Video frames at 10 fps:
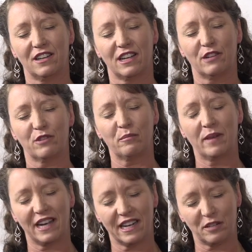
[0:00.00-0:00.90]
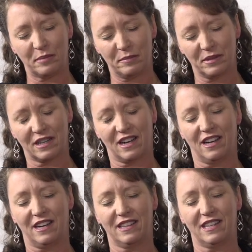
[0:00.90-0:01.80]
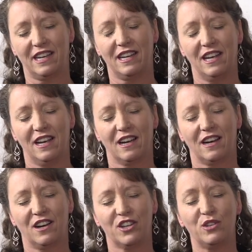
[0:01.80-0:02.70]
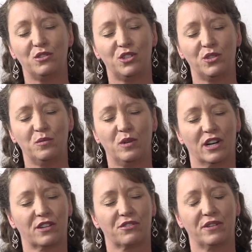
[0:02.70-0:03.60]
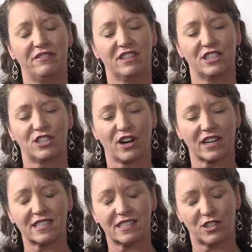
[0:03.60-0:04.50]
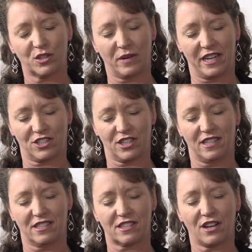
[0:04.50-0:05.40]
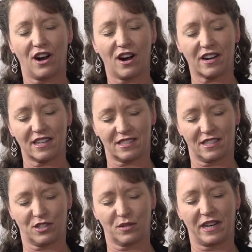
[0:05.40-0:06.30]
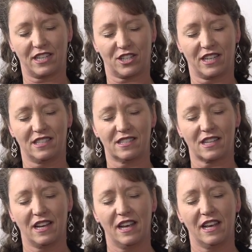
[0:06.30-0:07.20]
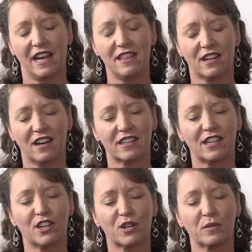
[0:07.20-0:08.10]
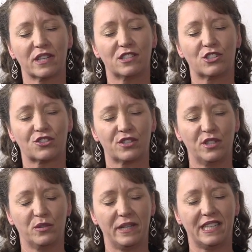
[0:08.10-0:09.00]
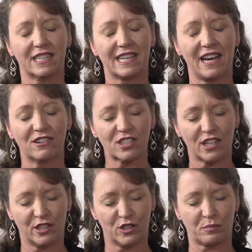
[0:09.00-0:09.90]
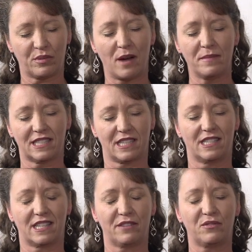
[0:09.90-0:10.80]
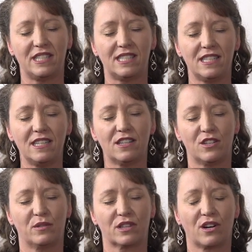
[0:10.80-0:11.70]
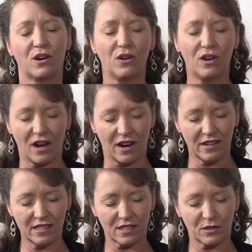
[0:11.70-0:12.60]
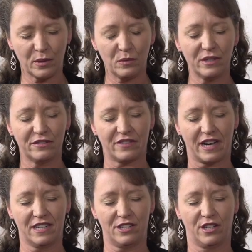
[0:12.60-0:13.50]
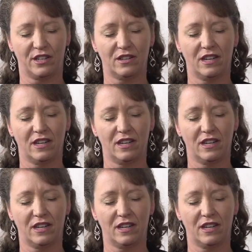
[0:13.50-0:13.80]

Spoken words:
and remind people, God, that you do work through even the darkest situations, the hardest situations. And God, that your word is true. We can count on those promises that if we seek you with our whole heart, we will find you.